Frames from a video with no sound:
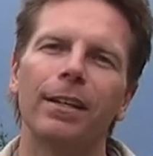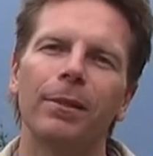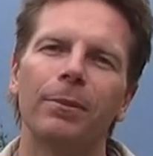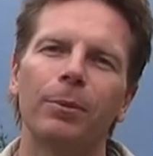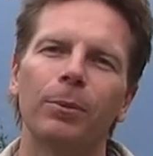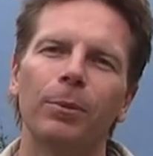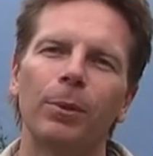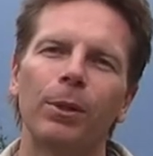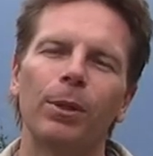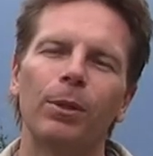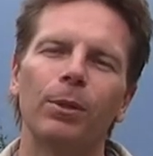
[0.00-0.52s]

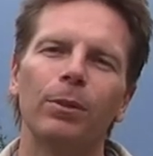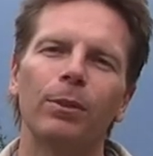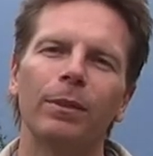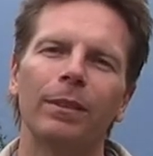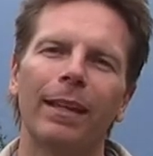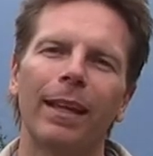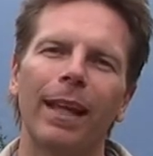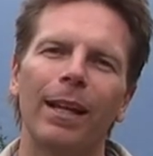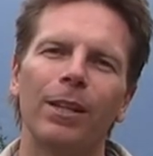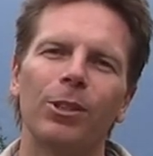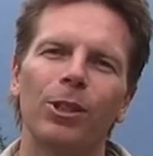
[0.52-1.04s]
we'll
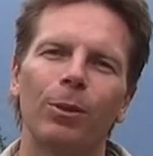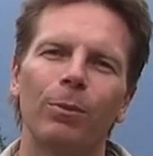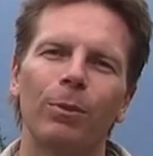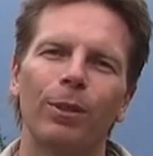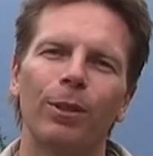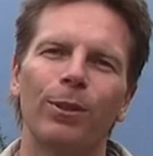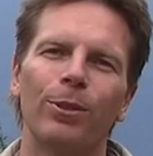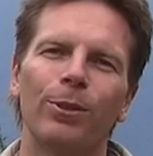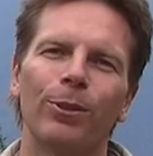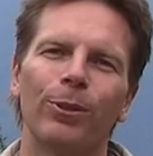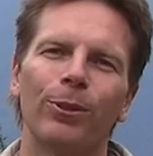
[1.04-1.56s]
catch up
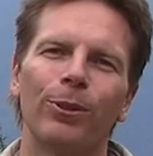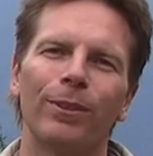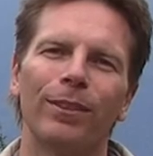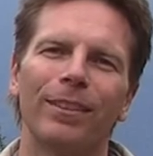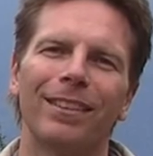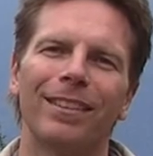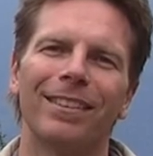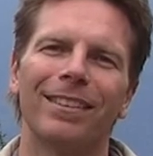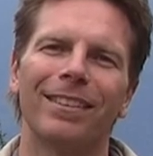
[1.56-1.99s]
with you soon.